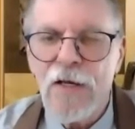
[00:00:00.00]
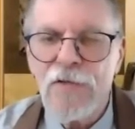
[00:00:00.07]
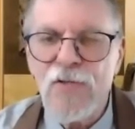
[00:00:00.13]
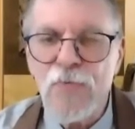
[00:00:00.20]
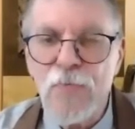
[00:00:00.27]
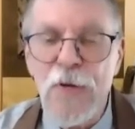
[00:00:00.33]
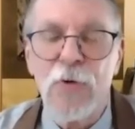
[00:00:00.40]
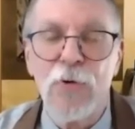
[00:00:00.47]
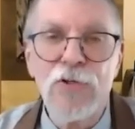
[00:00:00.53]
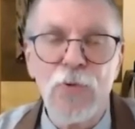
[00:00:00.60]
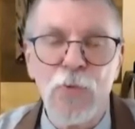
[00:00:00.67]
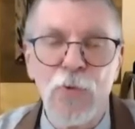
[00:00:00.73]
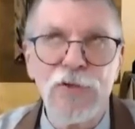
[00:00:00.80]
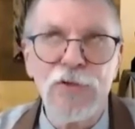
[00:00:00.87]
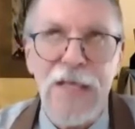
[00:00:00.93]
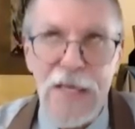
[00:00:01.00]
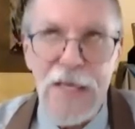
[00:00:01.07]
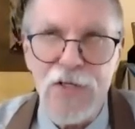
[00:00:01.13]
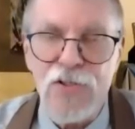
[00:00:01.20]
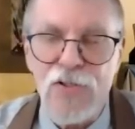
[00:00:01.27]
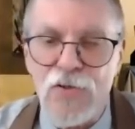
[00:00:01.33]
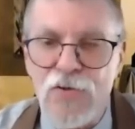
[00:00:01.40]
spiritual
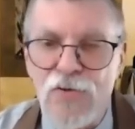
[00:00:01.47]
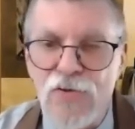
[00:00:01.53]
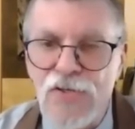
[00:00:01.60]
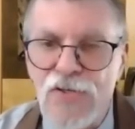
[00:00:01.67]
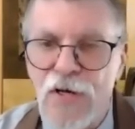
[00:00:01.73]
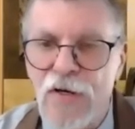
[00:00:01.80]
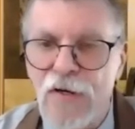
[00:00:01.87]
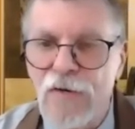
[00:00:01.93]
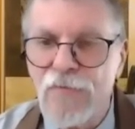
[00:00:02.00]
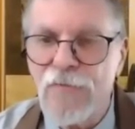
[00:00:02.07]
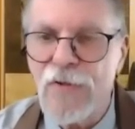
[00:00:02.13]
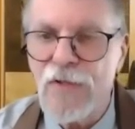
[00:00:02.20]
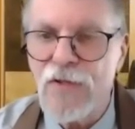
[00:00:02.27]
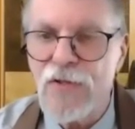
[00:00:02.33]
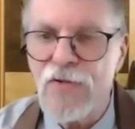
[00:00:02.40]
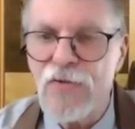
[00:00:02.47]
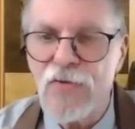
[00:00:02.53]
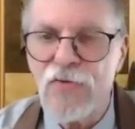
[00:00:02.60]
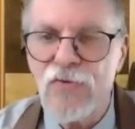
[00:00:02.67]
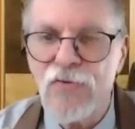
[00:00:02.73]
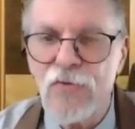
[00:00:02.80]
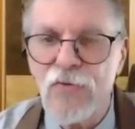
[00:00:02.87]
dangers of
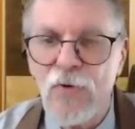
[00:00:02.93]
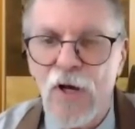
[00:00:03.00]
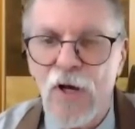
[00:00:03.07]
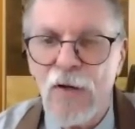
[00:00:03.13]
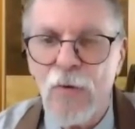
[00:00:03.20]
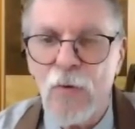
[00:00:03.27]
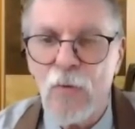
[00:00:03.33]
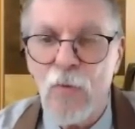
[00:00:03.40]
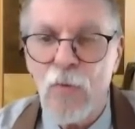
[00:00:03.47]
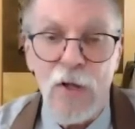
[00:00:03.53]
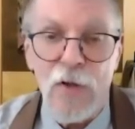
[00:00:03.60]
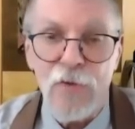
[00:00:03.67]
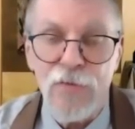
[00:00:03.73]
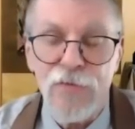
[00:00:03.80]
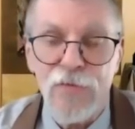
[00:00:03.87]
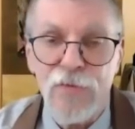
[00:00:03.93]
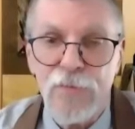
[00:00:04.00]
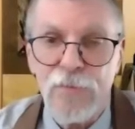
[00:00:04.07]
his wealth.